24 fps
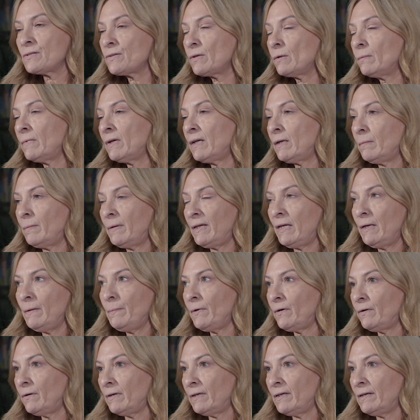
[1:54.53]
so many
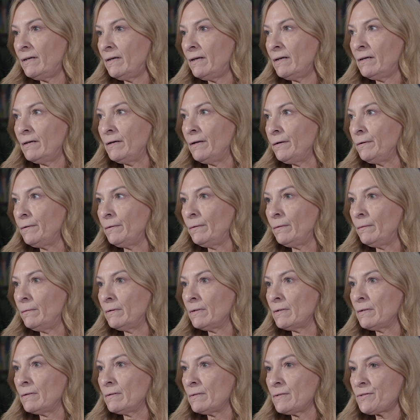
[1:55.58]
people I didn't know
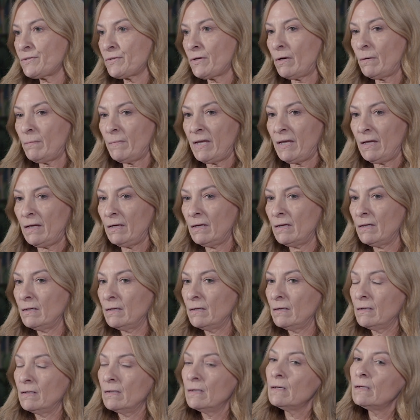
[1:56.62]
saw me,
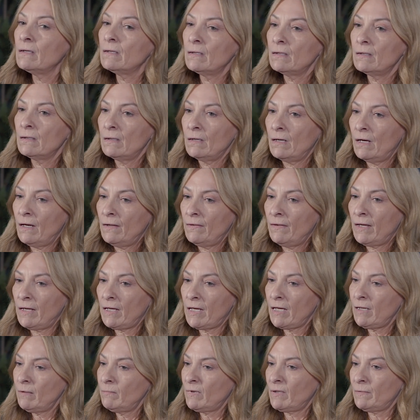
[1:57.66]
and they
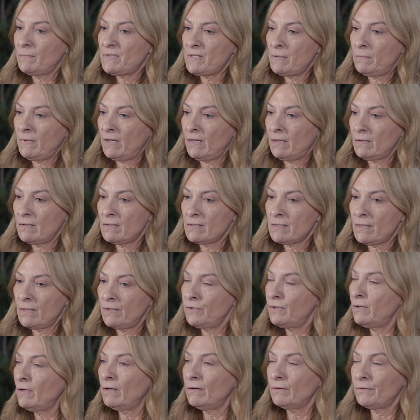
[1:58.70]
came up to me and said,
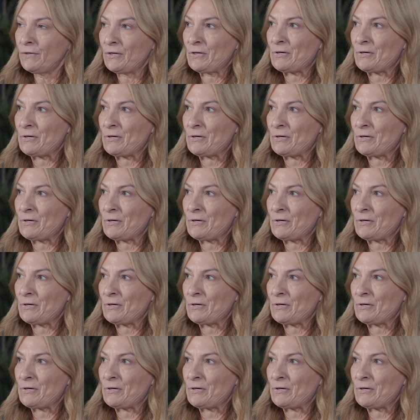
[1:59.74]
"You don't